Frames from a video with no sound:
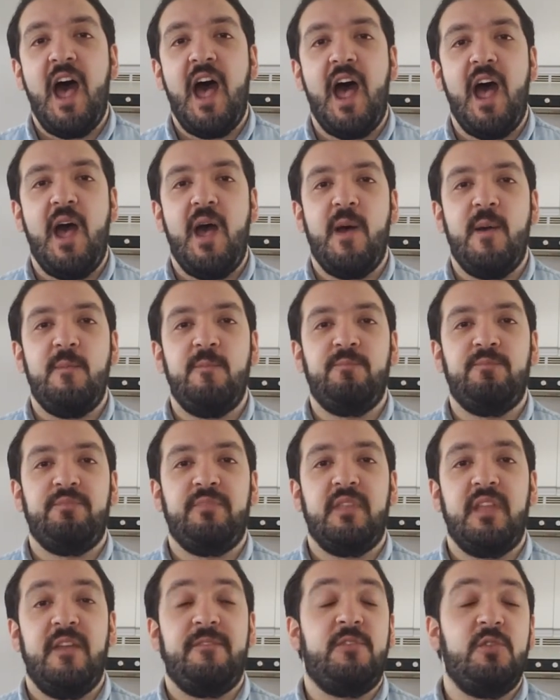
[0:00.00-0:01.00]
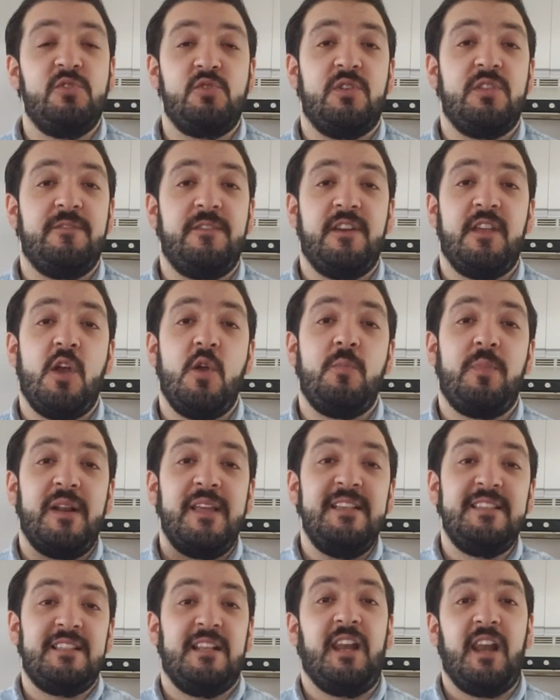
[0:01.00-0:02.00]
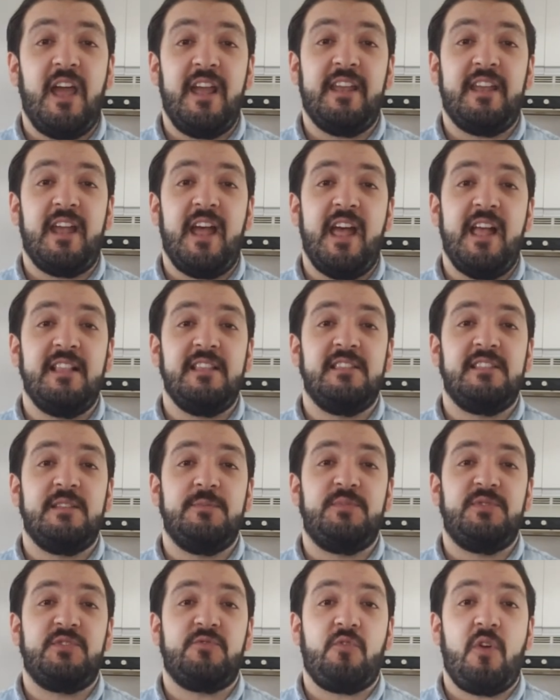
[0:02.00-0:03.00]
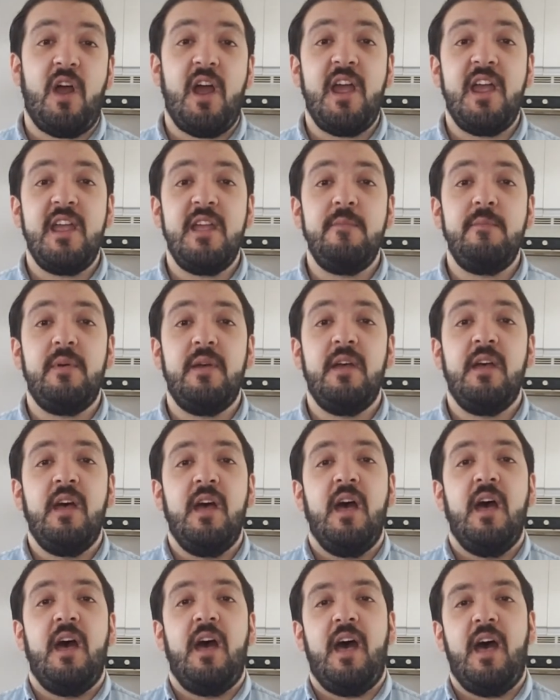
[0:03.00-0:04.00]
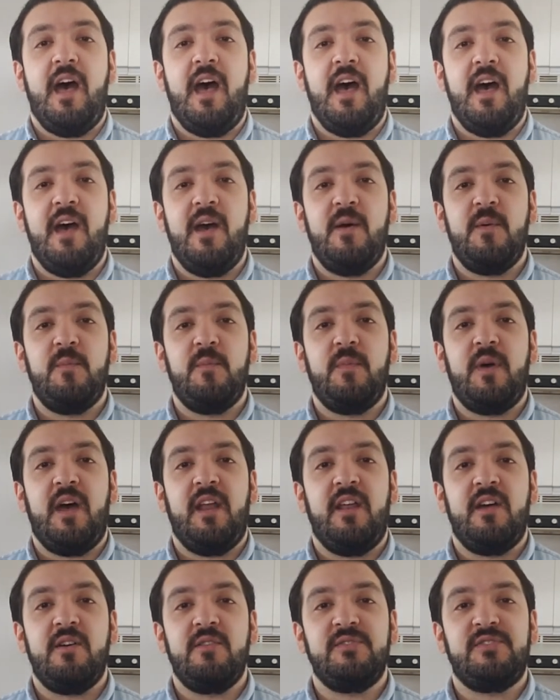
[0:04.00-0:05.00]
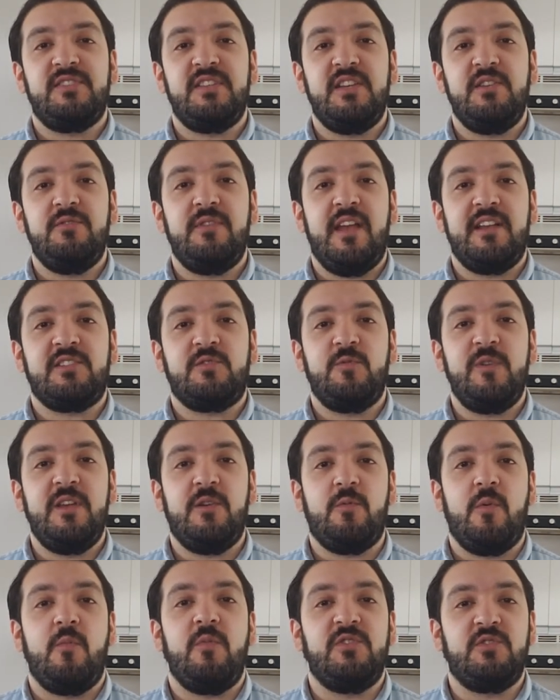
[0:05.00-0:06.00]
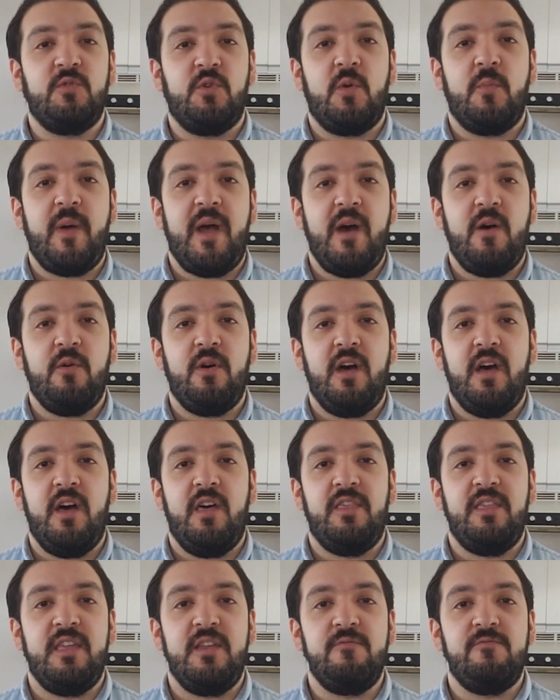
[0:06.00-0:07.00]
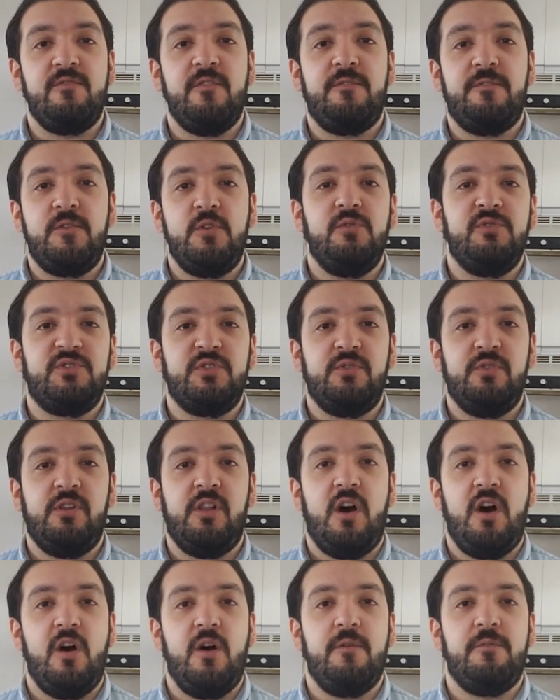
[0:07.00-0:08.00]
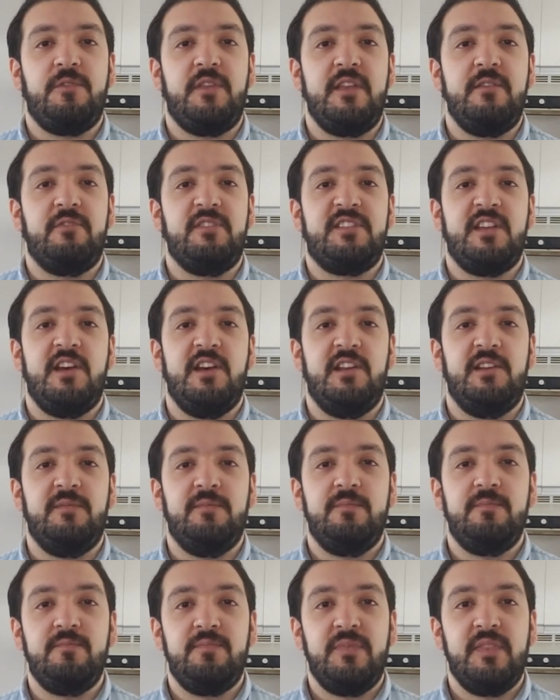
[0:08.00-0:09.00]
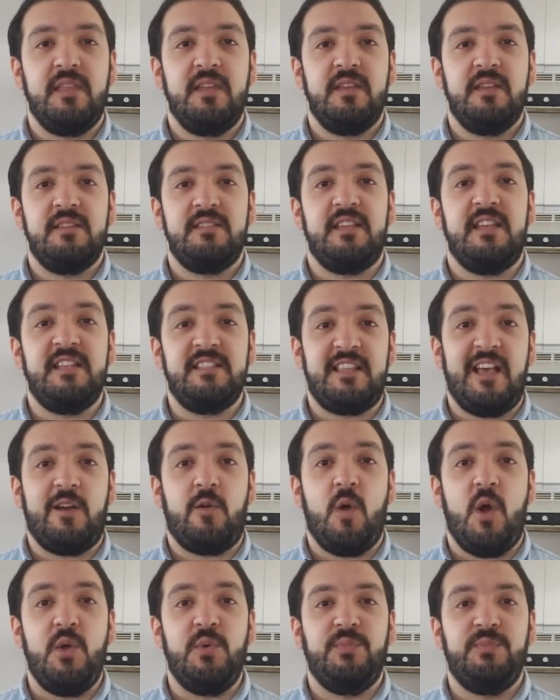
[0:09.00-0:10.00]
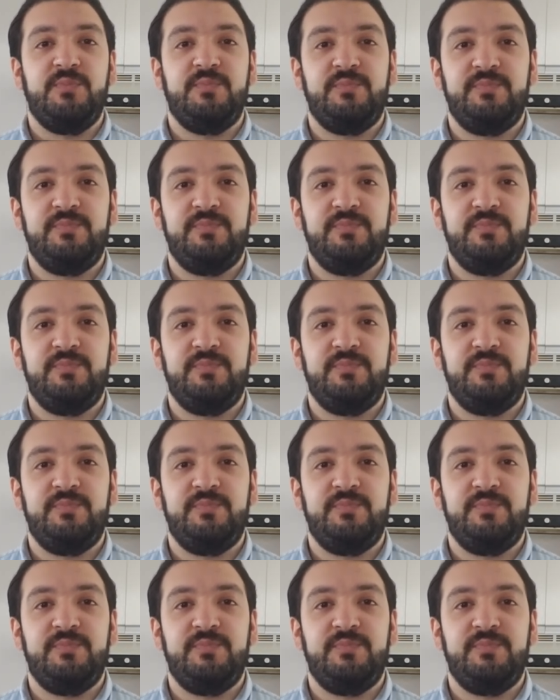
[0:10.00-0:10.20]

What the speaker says: If you enjoyed the video, please like and subscribe. And I'll see you next week when we talk about the refusal of the return. So here's that quote.